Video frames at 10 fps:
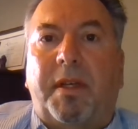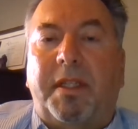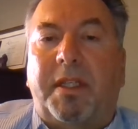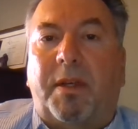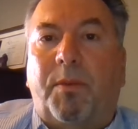
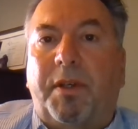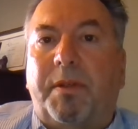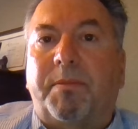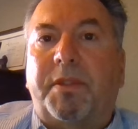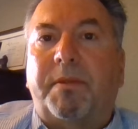and Dick
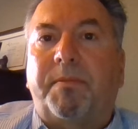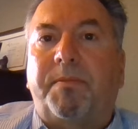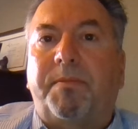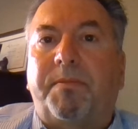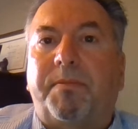Williams.
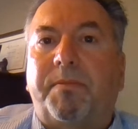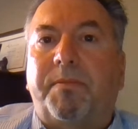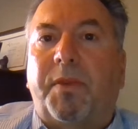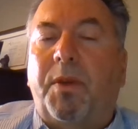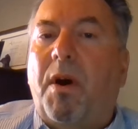
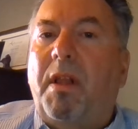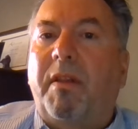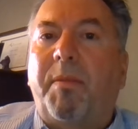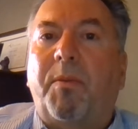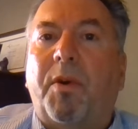You all
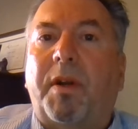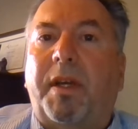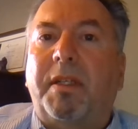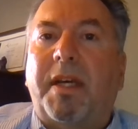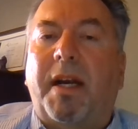have been
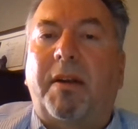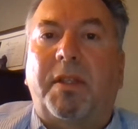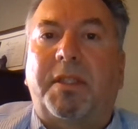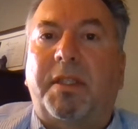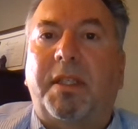working
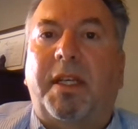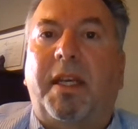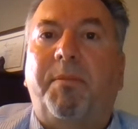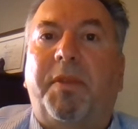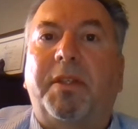tirelessly to
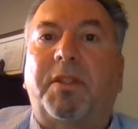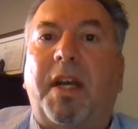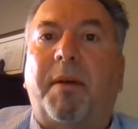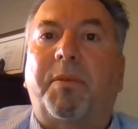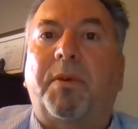keep this
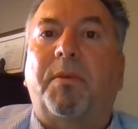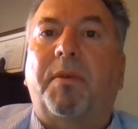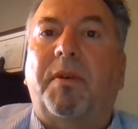chapter